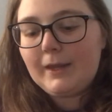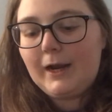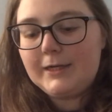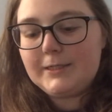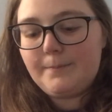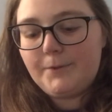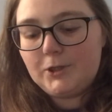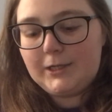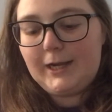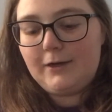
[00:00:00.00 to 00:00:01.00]
I didn't
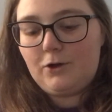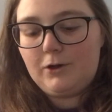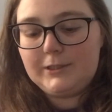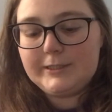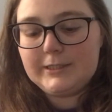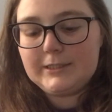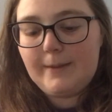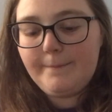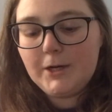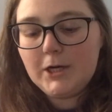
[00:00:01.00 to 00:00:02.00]
burn it at all in
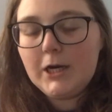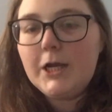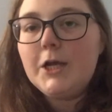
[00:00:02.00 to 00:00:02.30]
December.